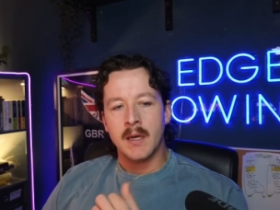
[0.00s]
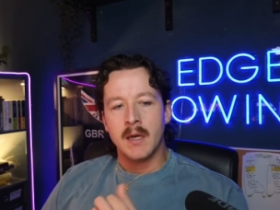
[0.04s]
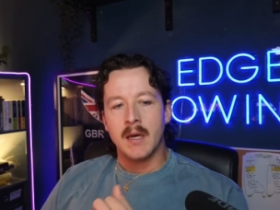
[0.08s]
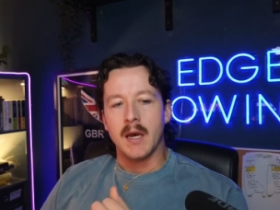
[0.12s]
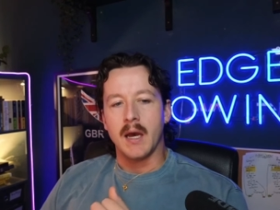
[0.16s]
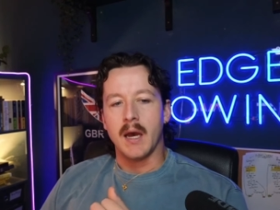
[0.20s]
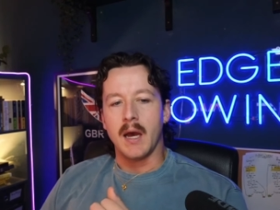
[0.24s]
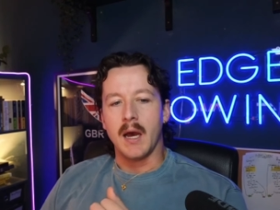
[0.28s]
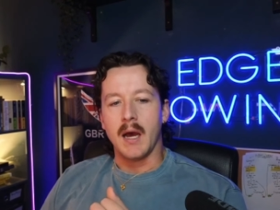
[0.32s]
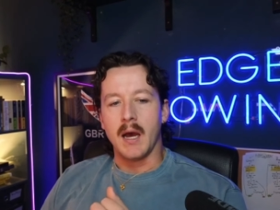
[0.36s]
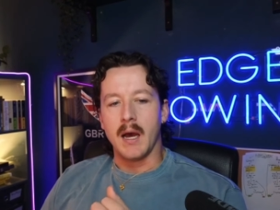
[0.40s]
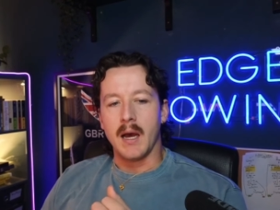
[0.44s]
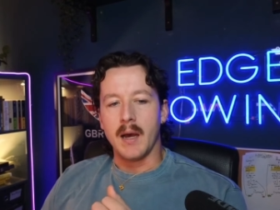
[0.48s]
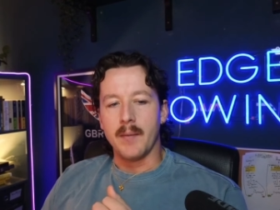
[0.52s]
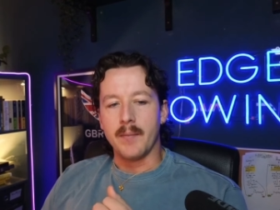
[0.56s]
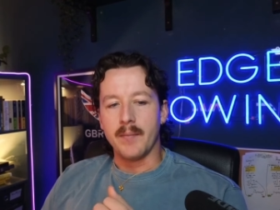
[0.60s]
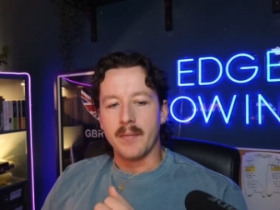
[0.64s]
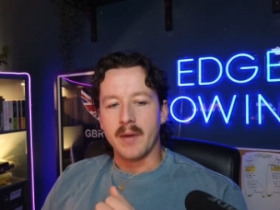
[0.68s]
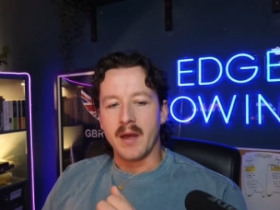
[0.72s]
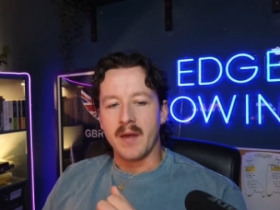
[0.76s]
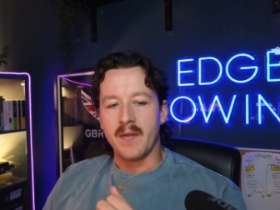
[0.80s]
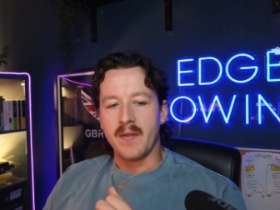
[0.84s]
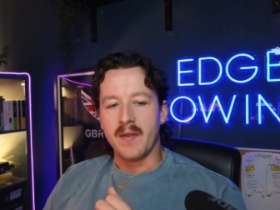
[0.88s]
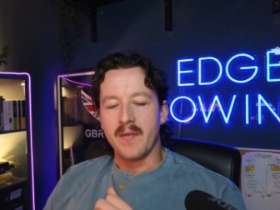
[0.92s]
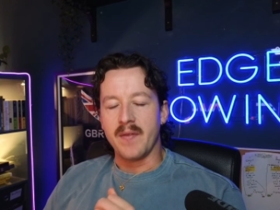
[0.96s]

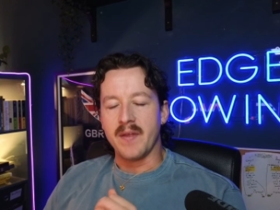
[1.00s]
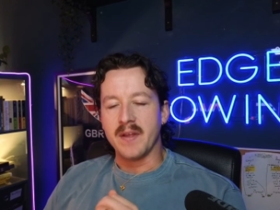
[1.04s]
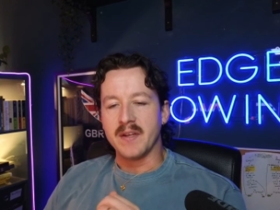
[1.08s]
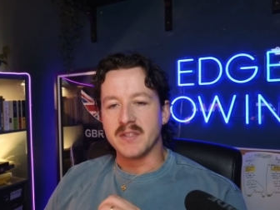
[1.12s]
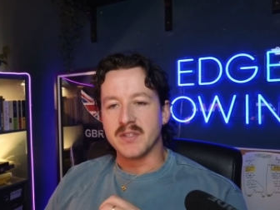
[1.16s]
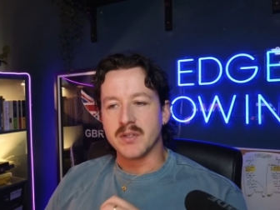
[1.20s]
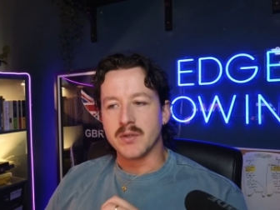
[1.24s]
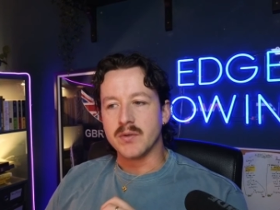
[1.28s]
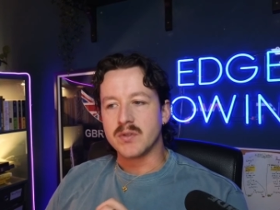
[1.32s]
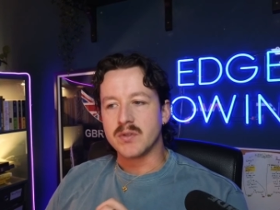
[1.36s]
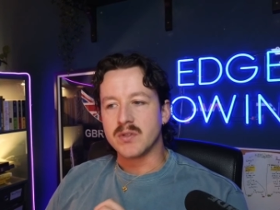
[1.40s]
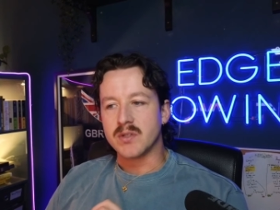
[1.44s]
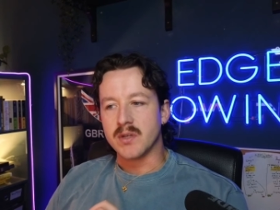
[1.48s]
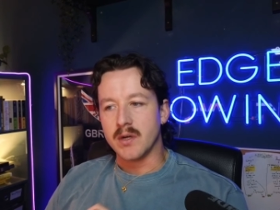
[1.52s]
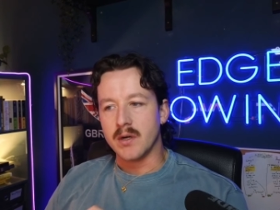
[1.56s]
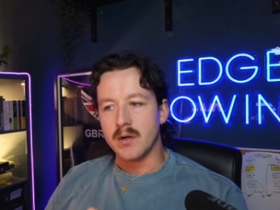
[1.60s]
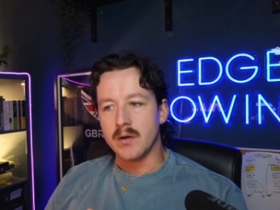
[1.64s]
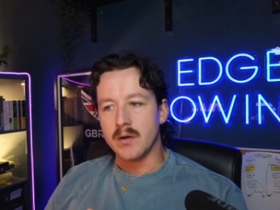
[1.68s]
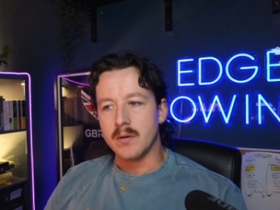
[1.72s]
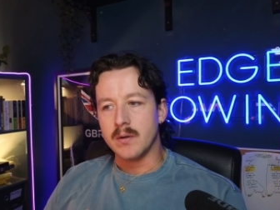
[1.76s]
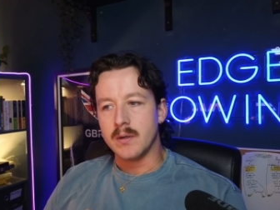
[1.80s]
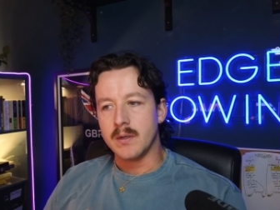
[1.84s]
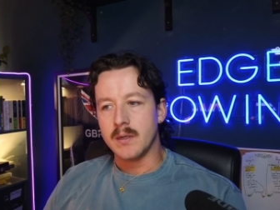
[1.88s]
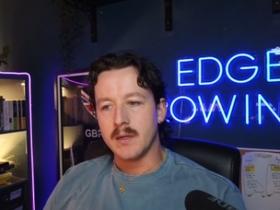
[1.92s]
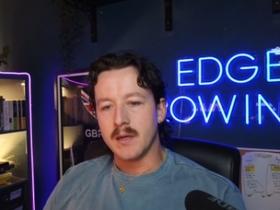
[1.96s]
And then they do
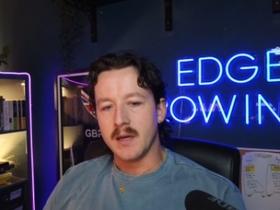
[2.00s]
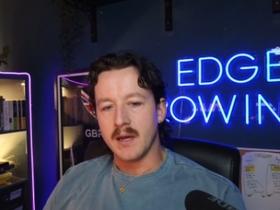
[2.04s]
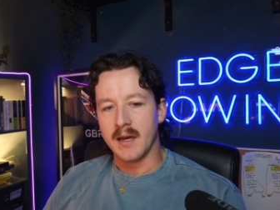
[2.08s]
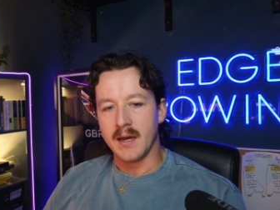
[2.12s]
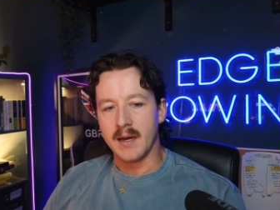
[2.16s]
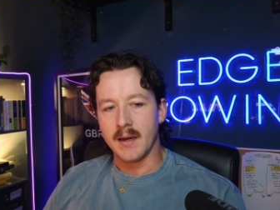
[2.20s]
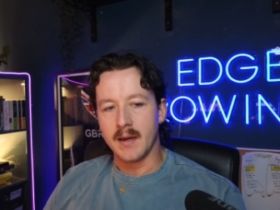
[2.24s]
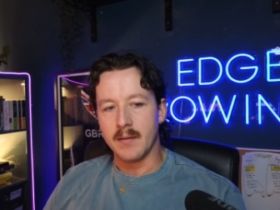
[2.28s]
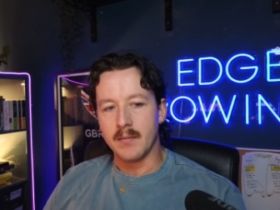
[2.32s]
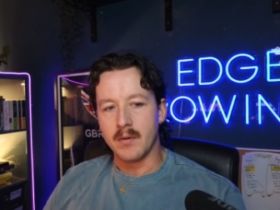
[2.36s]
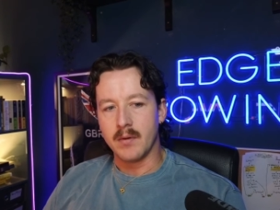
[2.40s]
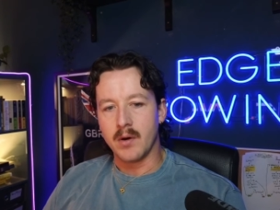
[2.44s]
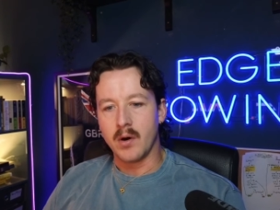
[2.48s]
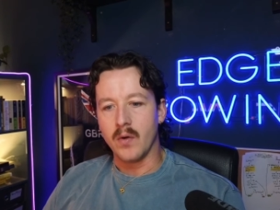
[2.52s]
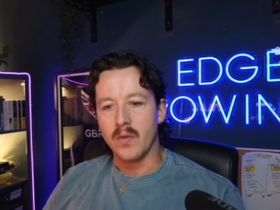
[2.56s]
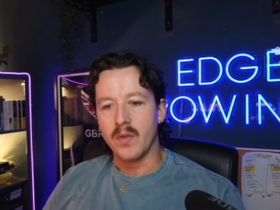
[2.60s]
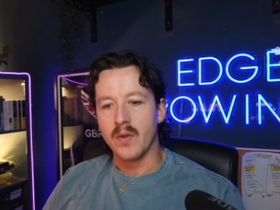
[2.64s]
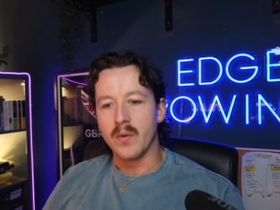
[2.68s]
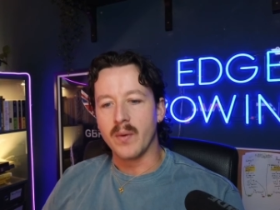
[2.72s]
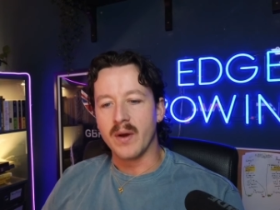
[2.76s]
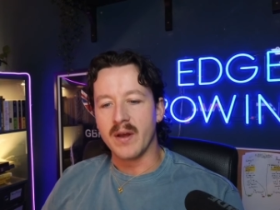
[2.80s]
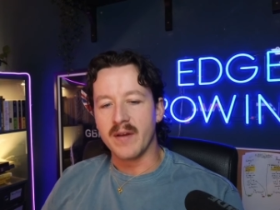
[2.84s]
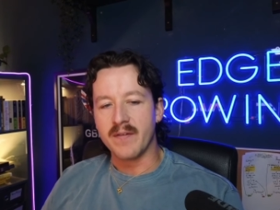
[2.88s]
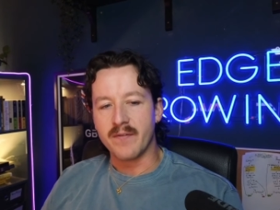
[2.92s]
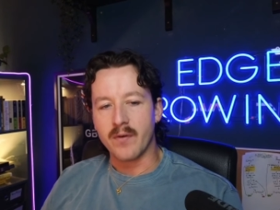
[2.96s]
so on the
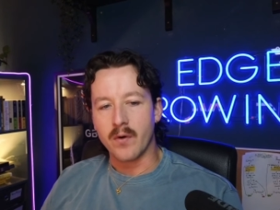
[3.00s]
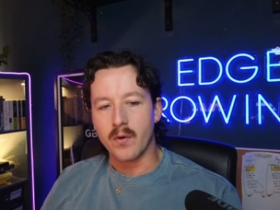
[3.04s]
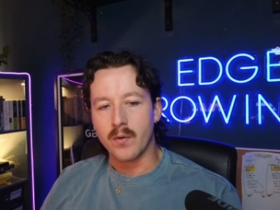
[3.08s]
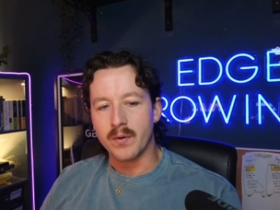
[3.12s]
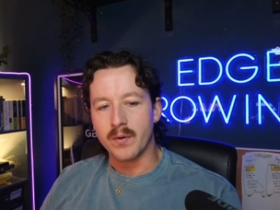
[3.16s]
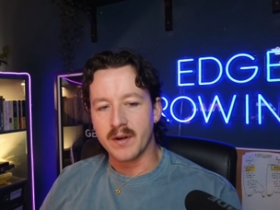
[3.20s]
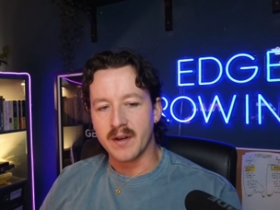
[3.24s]
way forward,